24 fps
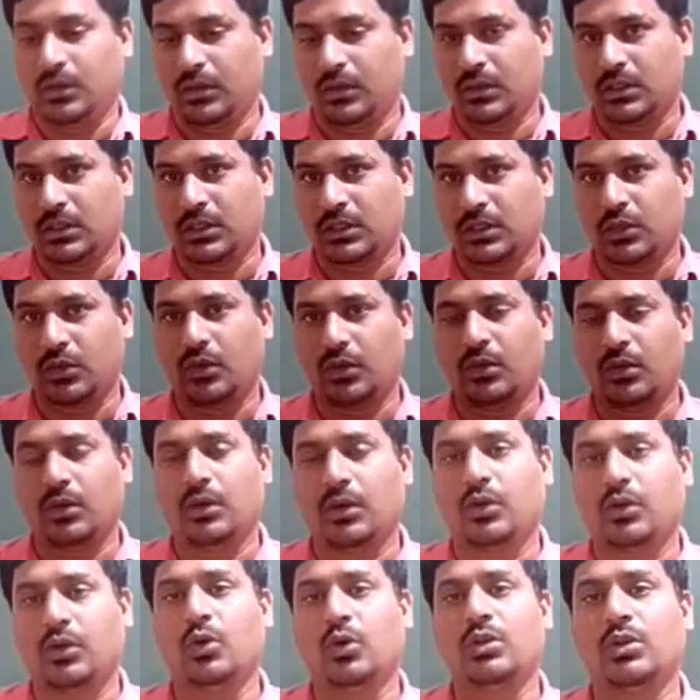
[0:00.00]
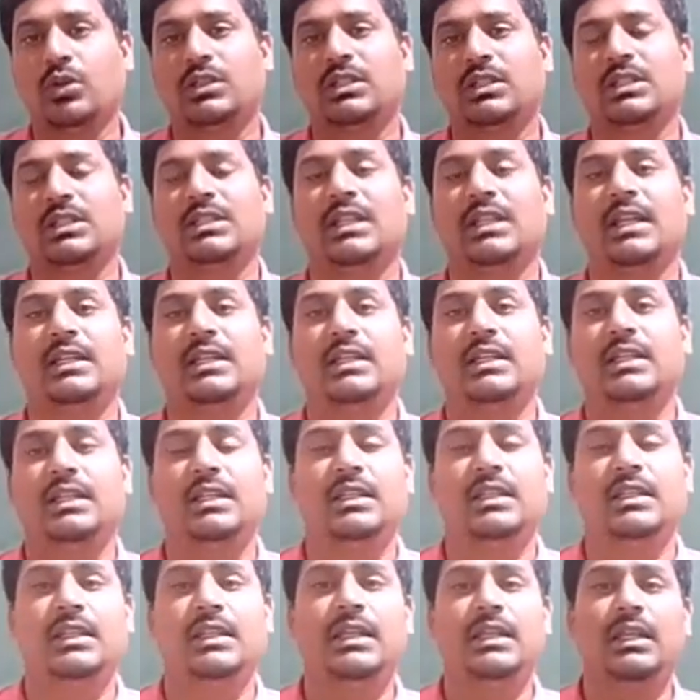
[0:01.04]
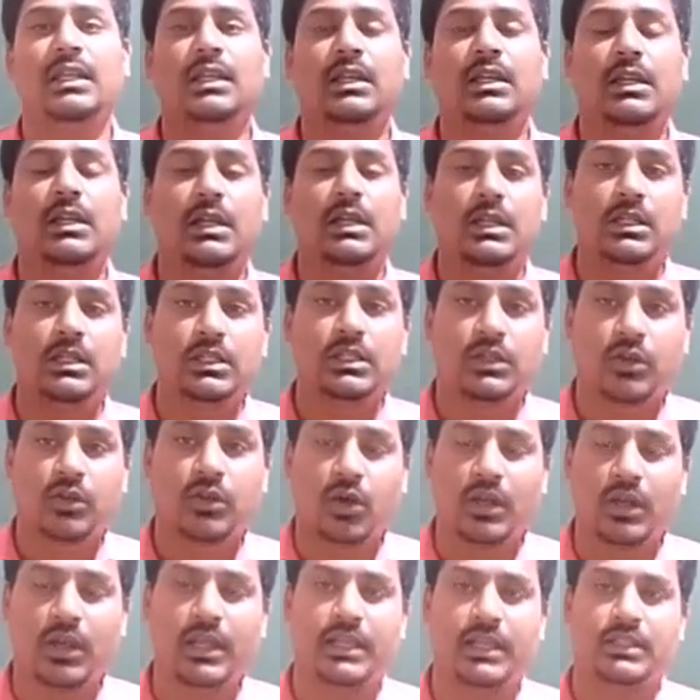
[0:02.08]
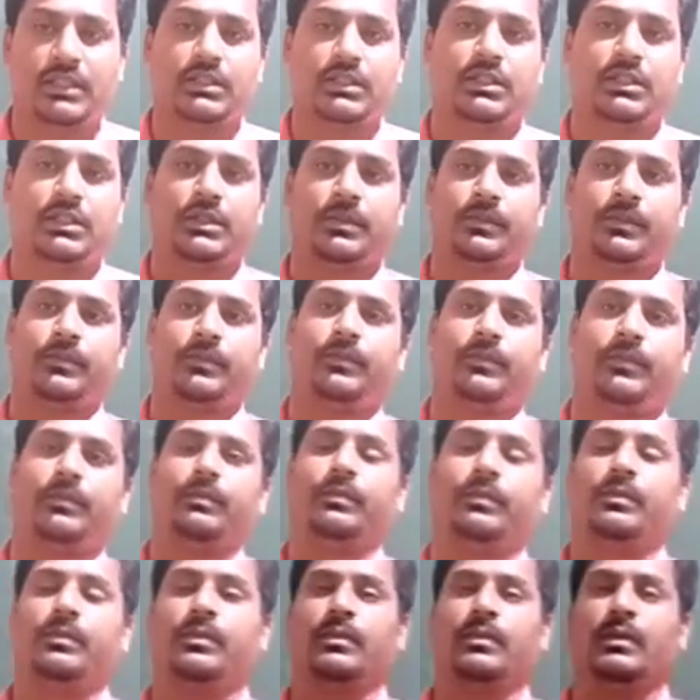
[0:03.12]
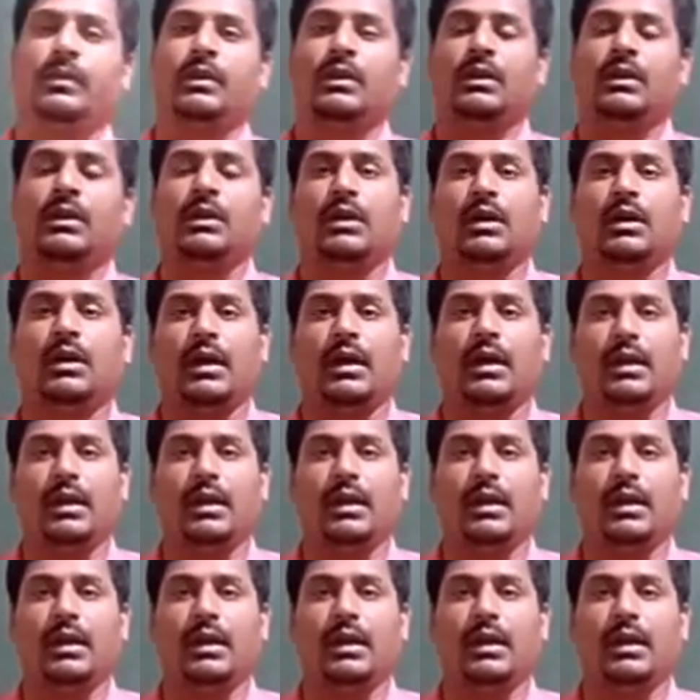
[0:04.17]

course selected in the college, and